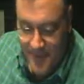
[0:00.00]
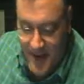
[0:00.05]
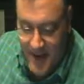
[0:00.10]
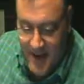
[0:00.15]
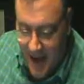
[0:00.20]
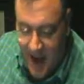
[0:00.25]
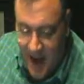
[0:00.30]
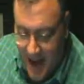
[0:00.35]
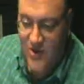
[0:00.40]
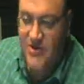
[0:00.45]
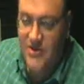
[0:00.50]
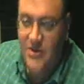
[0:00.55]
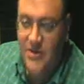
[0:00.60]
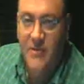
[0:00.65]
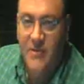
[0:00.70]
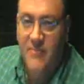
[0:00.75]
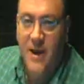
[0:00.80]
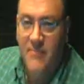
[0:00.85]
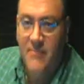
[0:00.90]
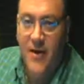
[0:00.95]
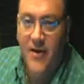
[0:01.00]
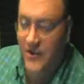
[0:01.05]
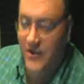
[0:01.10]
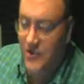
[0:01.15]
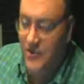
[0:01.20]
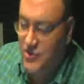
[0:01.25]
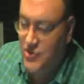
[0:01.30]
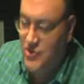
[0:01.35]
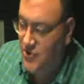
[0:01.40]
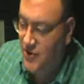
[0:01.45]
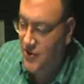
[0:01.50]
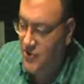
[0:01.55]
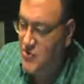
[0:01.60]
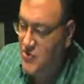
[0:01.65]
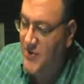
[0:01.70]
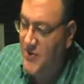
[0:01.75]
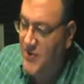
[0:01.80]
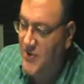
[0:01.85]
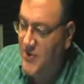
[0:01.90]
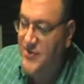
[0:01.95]
I wish some American churches
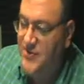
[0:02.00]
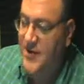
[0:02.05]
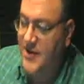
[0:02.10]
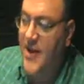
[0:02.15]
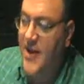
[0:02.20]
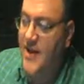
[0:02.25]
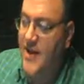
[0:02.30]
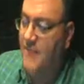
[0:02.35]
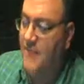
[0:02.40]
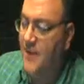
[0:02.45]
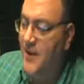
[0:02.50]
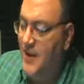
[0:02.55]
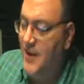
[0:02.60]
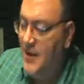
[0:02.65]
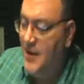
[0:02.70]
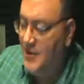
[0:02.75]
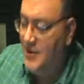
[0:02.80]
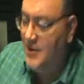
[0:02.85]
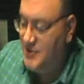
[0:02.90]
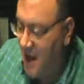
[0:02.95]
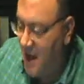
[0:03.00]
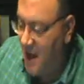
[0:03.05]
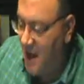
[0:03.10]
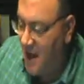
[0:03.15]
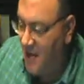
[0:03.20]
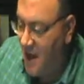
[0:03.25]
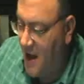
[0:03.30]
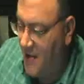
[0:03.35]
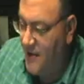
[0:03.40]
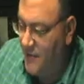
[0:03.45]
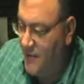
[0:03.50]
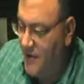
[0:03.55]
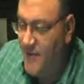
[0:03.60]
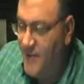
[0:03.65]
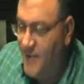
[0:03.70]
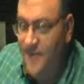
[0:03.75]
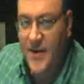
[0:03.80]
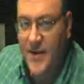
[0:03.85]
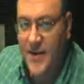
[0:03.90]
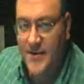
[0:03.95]
would stand up to Zondervan,
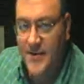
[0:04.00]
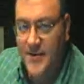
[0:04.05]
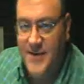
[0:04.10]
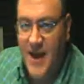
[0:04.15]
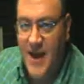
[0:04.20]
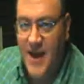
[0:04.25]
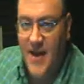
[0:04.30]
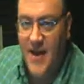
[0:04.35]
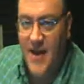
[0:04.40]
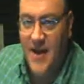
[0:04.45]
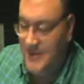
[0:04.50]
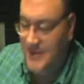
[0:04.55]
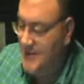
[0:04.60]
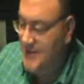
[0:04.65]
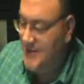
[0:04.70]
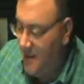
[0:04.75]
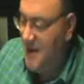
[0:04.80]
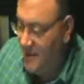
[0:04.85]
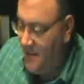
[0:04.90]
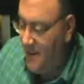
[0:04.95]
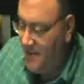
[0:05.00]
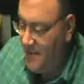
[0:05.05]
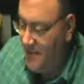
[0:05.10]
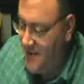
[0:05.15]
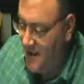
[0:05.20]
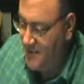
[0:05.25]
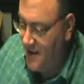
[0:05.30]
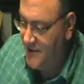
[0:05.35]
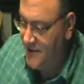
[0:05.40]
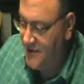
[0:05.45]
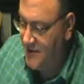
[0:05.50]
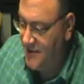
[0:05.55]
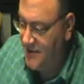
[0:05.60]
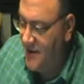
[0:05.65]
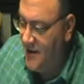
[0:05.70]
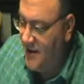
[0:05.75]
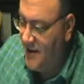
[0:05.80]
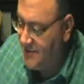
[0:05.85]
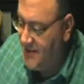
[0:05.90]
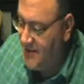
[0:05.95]
stand up to Thomas Nelson,
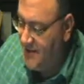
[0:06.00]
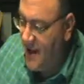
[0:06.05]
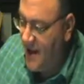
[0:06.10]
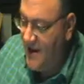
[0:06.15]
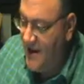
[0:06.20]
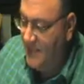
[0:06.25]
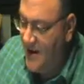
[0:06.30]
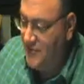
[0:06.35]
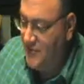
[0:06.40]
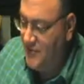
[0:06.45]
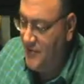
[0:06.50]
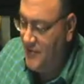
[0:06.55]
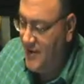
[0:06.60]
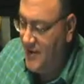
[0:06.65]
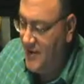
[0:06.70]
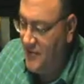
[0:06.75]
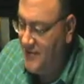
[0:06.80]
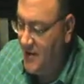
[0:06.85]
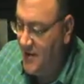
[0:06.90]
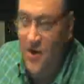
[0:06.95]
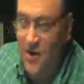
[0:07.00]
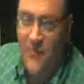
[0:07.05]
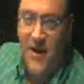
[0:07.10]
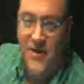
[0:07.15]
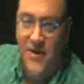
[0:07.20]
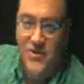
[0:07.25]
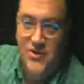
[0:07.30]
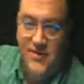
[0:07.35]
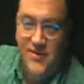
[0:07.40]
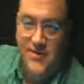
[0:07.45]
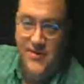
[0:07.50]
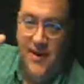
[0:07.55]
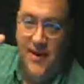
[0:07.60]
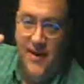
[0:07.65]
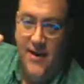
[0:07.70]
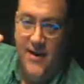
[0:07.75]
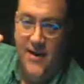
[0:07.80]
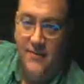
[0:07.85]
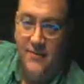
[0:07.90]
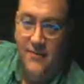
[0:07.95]
stand up to these. You know what? I just did
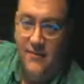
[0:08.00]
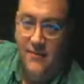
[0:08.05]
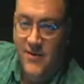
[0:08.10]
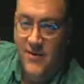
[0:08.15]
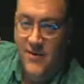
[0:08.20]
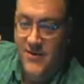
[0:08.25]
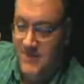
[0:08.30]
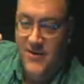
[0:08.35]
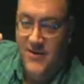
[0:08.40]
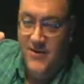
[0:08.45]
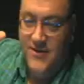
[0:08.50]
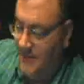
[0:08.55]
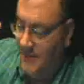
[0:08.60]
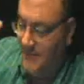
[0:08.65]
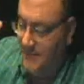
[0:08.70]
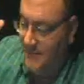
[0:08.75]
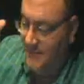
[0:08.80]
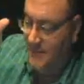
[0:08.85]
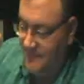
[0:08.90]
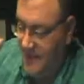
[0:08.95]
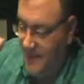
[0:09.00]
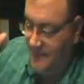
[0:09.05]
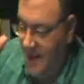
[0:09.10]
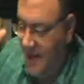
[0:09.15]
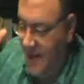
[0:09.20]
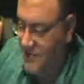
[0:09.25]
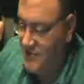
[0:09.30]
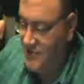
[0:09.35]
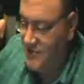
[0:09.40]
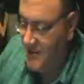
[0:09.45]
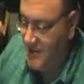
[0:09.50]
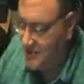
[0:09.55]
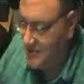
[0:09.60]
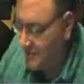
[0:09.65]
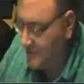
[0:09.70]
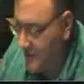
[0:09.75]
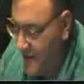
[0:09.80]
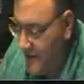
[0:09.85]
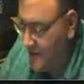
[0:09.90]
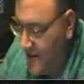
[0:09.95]
it. I just made a hand gesture.
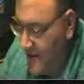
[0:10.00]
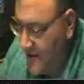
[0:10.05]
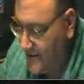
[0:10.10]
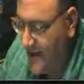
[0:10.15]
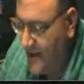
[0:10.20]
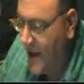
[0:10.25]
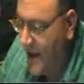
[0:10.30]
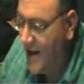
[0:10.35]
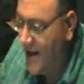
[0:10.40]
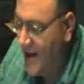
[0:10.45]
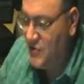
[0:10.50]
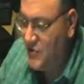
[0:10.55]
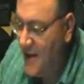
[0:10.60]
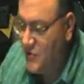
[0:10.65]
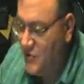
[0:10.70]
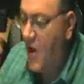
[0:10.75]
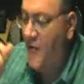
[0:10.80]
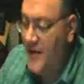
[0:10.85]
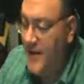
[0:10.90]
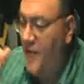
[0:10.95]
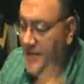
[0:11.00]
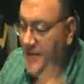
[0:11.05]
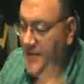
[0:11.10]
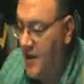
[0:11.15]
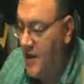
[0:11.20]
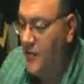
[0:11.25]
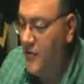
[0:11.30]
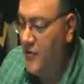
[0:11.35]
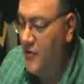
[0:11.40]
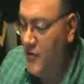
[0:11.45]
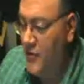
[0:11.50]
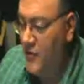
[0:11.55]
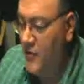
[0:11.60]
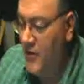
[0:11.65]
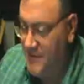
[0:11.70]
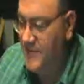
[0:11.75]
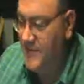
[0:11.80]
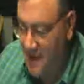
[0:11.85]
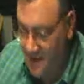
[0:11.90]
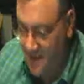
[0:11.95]
Stand up to all these other
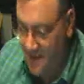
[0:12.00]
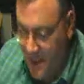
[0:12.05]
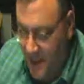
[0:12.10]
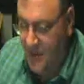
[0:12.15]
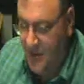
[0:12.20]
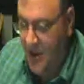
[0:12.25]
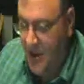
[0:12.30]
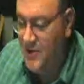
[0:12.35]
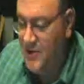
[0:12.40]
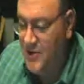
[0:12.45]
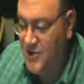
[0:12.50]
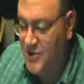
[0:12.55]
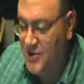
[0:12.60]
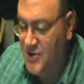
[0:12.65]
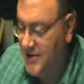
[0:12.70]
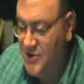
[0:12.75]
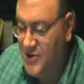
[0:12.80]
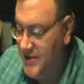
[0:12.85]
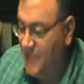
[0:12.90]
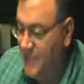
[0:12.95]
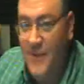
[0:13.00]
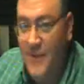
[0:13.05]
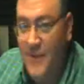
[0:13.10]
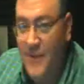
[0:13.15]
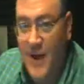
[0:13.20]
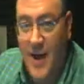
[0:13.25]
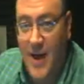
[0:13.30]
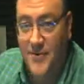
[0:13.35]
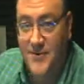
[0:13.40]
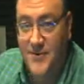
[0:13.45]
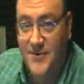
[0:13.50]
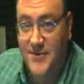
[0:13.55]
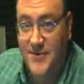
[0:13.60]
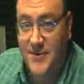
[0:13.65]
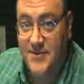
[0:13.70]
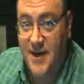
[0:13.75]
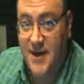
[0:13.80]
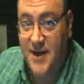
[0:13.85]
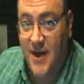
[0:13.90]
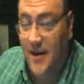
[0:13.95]
groups that, that publish these stupid Bibles and
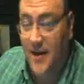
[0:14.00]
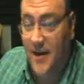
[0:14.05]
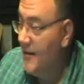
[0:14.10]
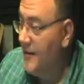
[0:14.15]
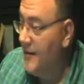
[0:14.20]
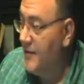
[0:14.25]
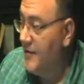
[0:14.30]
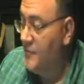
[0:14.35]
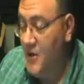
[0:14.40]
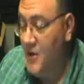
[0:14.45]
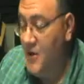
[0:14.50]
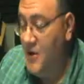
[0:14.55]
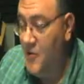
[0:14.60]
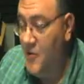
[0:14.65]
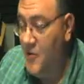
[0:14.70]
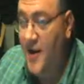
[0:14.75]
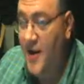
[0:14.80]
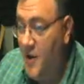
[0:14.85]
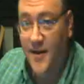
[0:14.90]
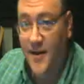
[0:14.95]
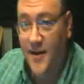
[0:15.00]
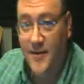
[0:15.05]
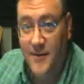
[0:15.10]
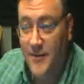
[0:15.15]
say, we don't want it.